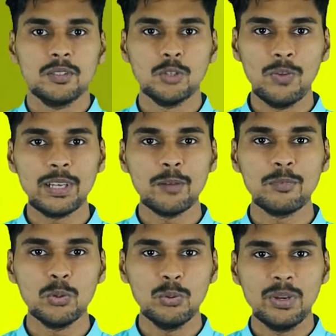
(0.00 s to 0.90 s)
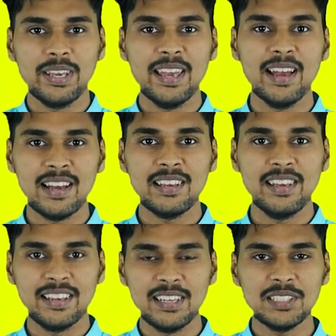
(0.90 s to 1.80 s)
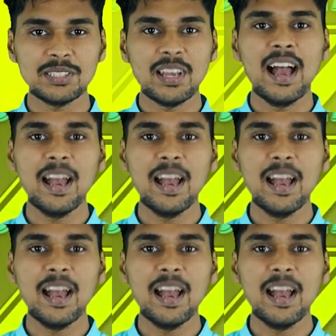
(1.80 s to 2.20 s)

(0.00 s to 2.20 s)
So welcome to AI English.